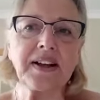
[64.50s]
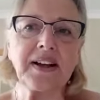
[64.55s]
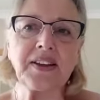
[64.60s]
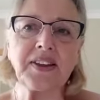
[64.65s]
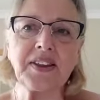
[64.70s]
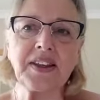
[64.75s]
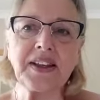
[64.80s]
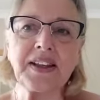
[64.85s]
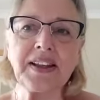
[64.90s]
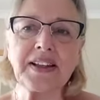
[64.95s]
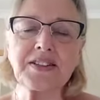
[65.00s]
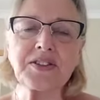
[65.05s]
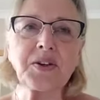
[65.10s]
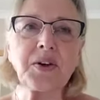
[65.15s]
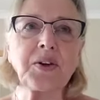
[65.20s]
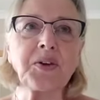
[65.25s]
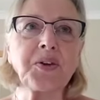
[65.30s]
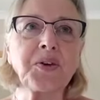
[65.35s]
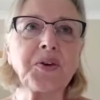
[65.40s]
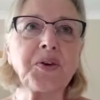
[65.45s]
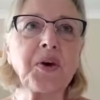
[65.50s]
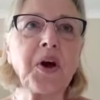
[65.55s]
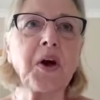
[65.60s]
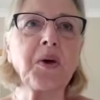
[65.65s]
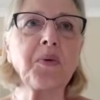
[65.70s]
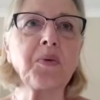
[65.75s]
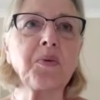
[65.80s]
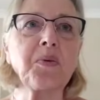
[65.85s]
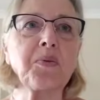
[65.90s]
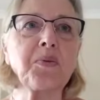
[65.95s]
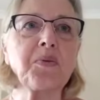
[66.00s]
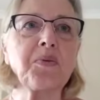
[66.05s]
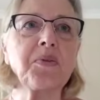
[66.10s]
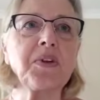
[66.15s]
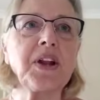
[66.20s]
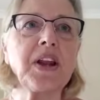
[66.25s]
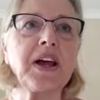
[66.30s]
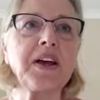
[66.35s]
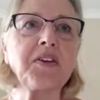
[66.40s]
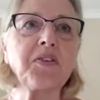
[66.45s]
thing that's gone throughout
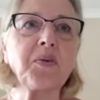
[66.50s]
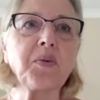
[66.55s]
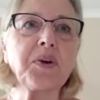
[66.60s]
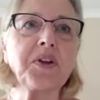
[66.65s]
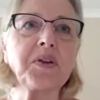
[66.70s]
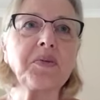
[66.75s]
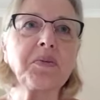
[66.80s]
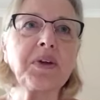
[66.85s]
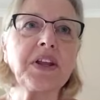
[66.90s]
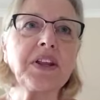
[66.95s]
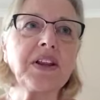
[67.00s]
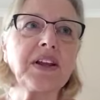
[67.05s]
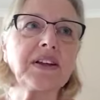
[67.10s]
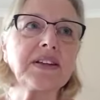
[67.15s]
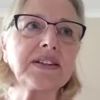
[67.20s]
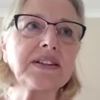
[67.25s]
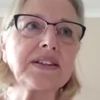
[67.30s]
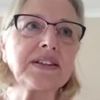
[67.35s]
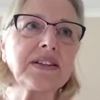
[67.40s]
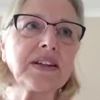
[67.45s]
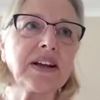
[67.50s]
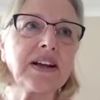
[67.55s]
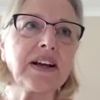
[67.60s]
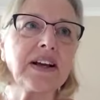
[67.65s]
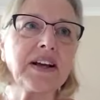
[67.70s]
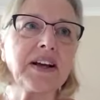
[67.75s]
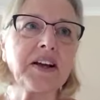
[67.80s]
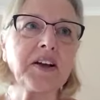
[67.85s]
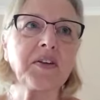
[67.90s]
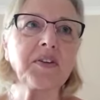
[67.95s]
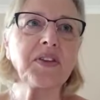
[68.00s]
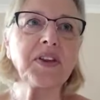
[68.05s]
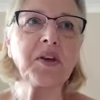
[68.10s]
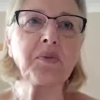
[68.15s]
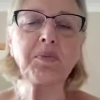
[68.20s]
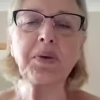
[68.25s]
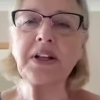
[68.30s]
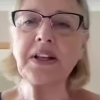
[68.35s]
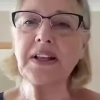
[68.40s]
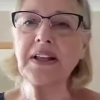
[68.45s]
life with me, that they
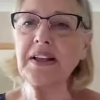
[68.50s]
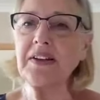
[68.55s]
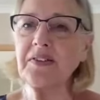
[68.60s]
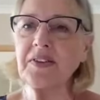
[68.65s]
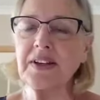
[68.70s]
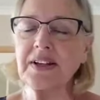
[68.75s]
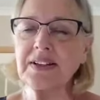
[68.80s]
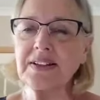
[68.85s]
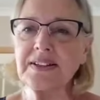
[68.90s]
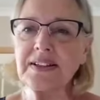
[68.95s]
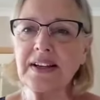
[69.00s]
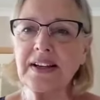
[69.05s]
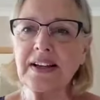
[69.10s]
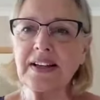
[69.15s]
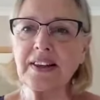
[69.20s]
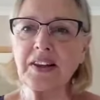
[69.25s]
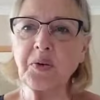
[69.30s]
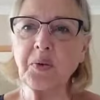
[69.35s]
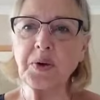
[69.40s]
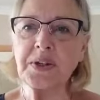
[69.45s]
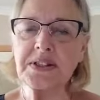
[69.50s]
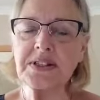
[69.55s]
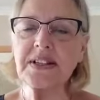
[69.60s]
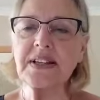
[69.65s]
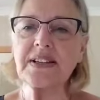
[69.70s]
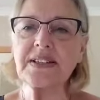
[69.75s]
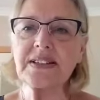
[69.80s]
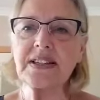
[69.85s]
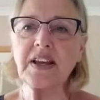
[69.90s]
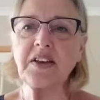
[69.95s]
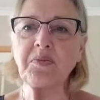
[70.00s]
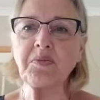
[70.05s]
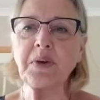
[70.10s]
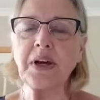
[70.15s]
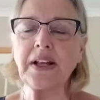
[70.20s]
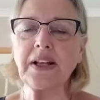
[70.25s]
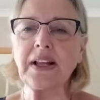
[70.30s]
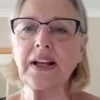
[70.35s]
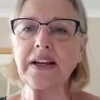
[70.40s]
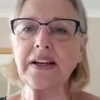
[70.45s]
believe that the whiskey saved
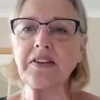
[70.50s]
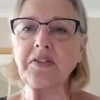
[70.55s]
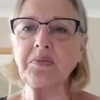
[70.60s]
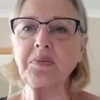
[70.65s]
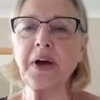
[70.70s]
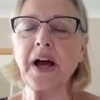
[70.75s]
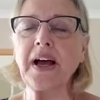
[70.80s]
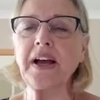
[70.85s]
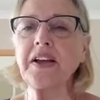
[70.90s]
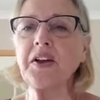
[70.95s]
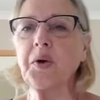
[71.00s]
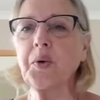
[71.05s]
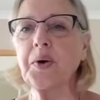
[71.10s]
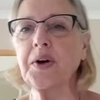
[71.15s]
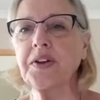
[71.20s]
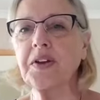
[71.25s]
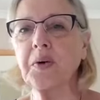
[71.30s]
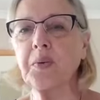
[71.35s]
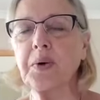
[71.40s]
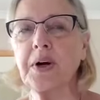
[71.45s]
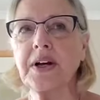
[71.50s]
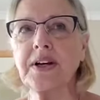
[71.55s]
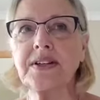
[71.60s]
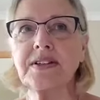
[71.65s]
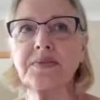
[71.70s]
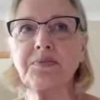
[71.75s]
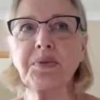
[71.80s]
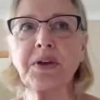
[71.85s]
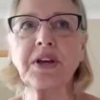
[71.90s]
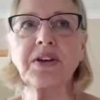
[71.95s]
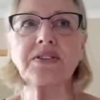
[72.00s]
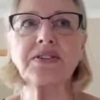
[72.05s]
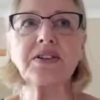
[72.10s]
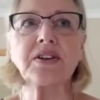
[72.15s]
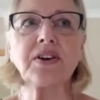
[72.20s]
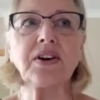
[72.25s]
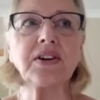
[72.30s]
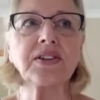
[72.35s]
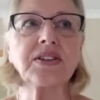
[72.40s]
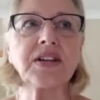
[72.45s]
my life, but I know otherwise, because
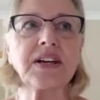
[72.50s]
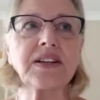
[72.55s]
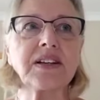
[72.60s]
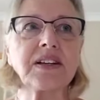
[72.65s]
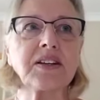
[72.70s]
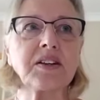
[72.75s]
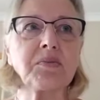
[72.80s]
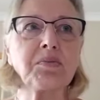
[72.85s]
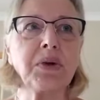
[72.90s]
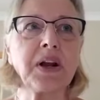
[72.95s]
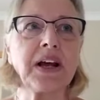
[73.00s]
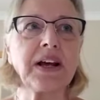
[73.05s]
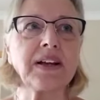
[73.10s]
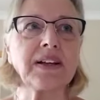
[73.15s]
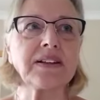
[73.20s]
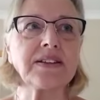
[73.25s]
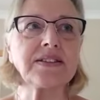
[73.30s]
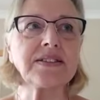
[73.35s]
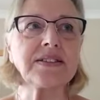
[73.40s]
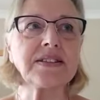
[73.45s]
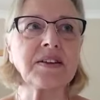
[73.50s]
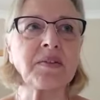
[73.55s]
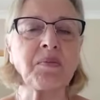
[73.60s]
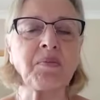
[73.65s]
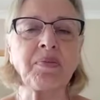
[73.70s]
God had other plans.